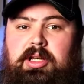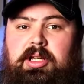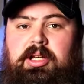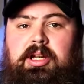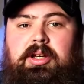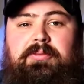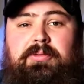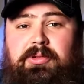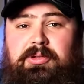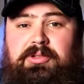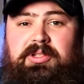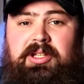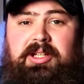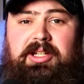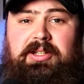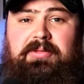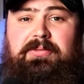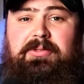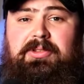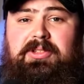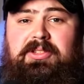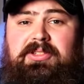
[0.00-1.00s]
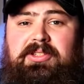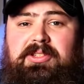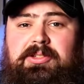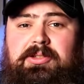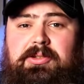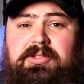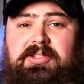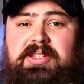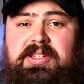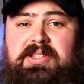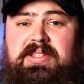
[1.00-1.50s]
If you're studying for the Cisco
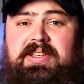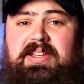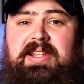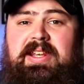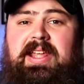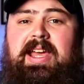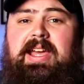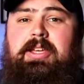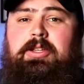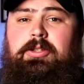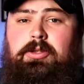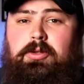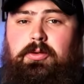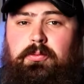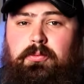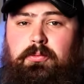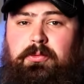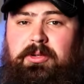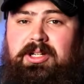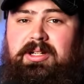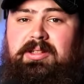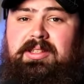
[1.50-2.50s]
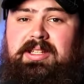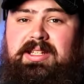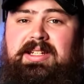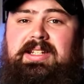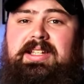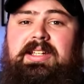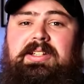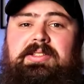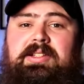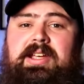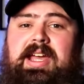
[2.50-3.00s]
CCNA, you really
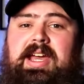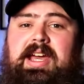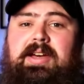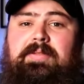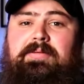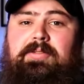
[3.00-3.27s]
need to have